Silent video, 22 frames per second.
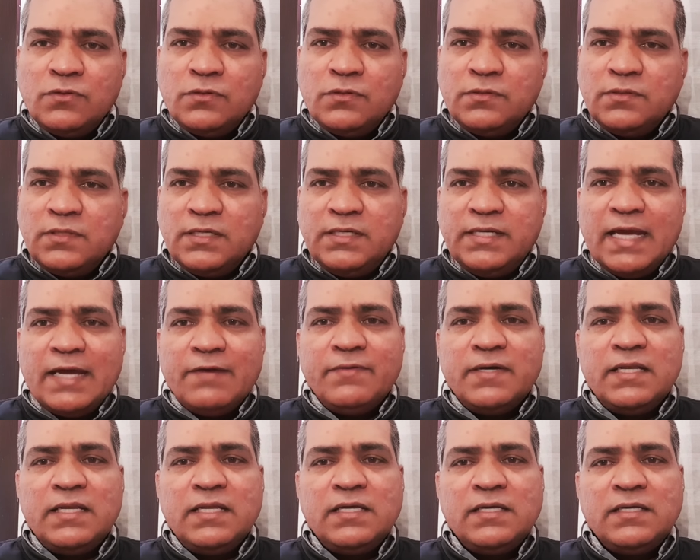the
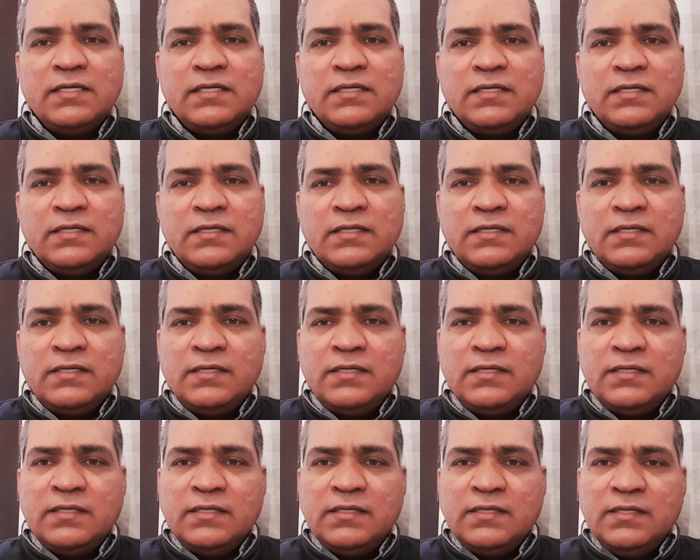devil
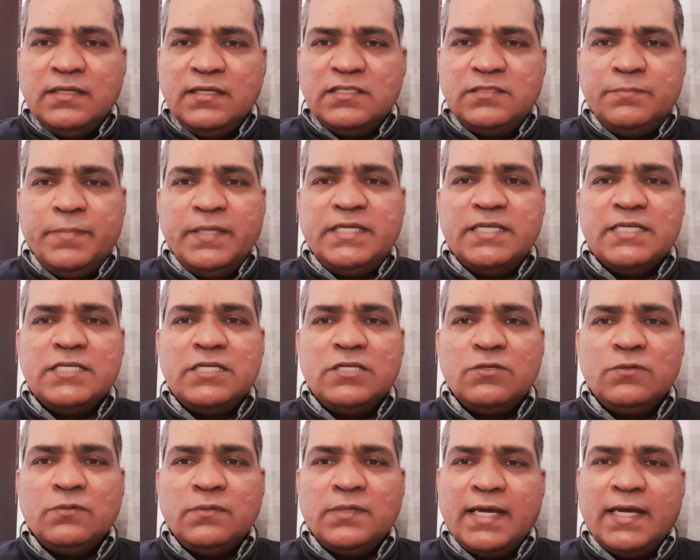is beating
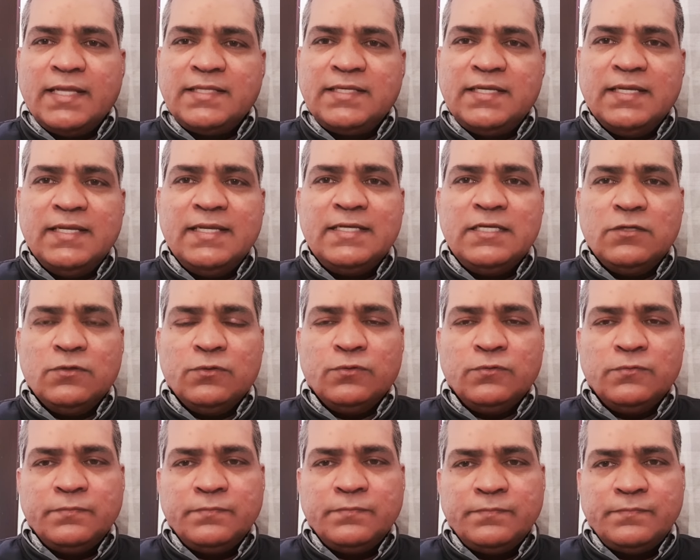you and killing you.
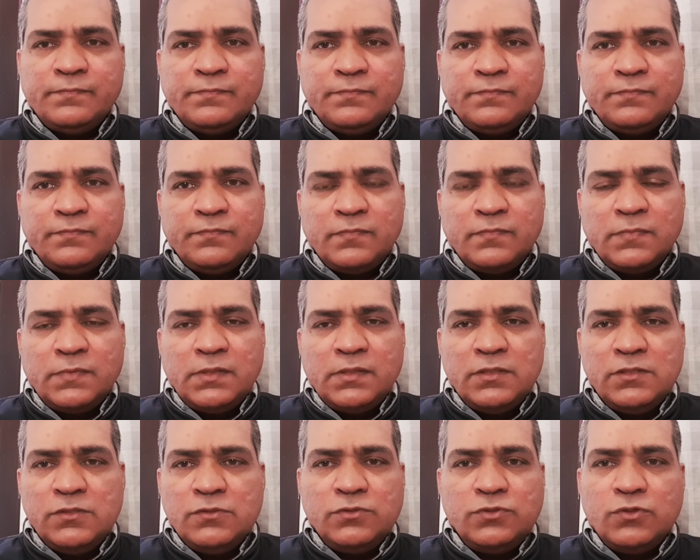
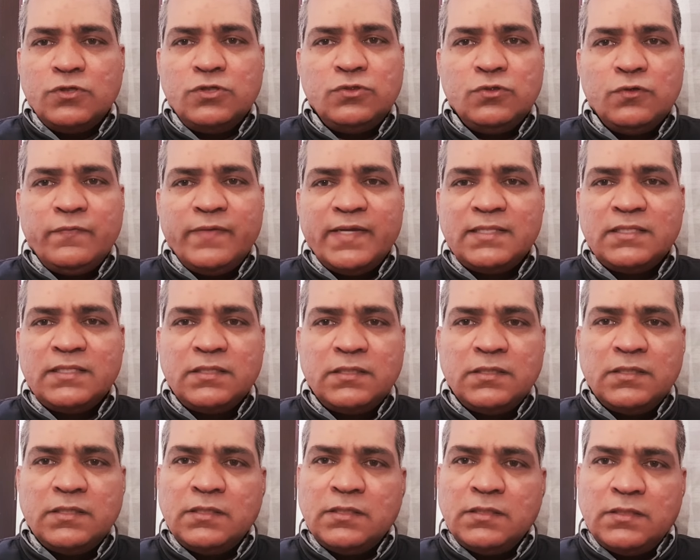You don't know when.
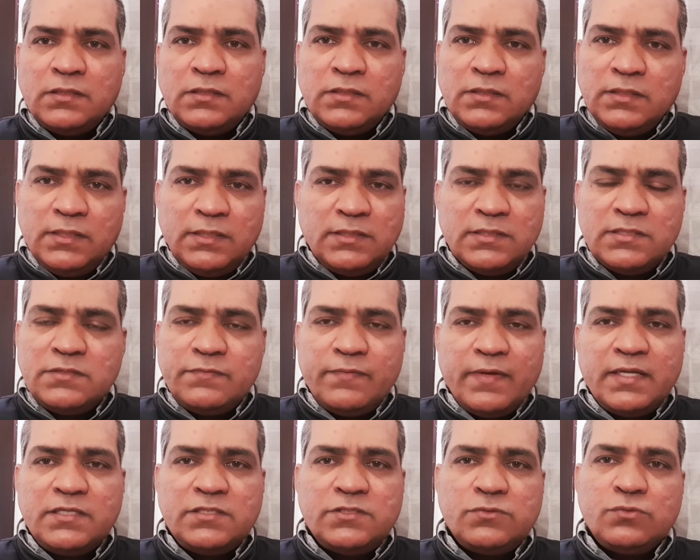It is
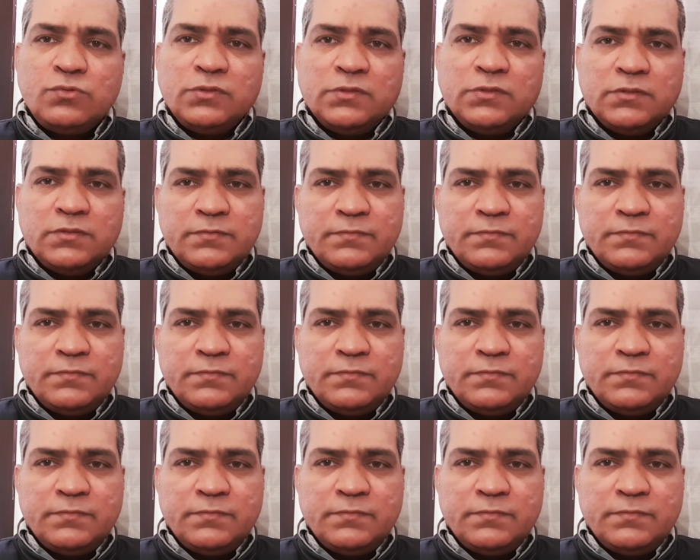very soon.